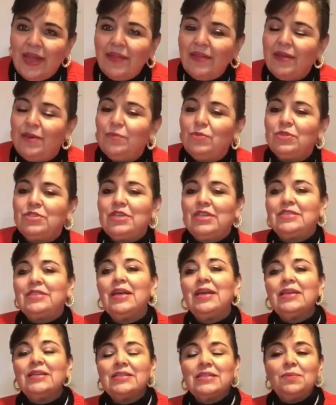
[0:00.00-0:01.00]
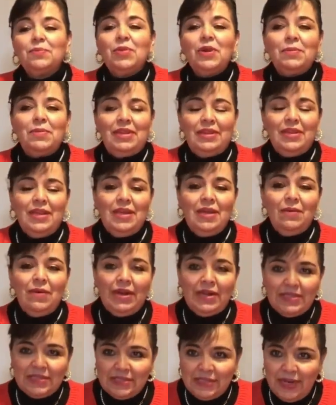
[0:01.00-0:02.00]
Please also visit my Spanish
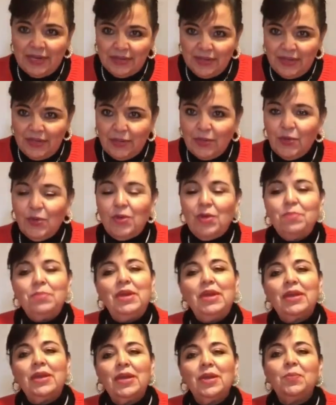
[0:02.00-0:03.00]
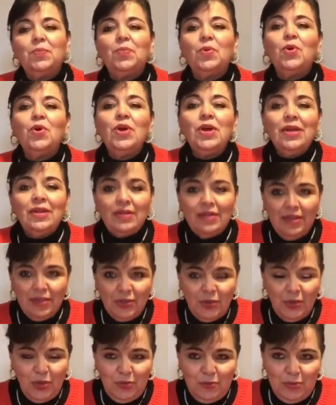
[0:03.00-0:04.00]
channel, you can subscribe there,
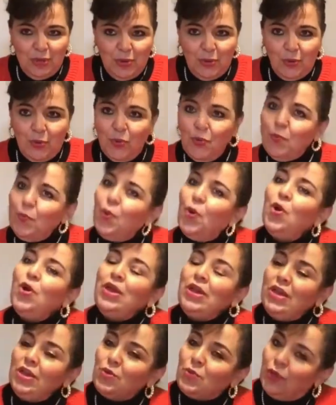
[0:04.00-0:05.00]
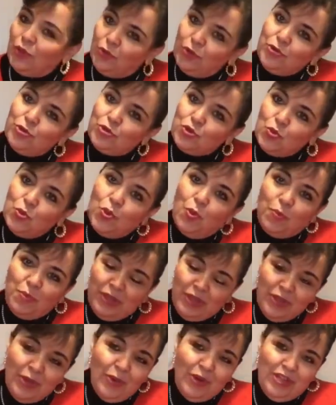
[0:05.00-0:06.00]
and I share more
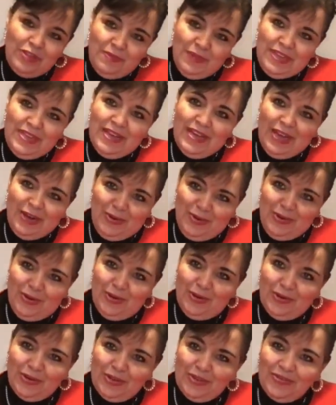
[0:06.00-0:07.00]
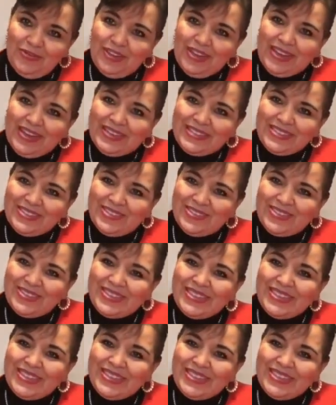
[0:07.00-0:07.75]
incredible projects like this one.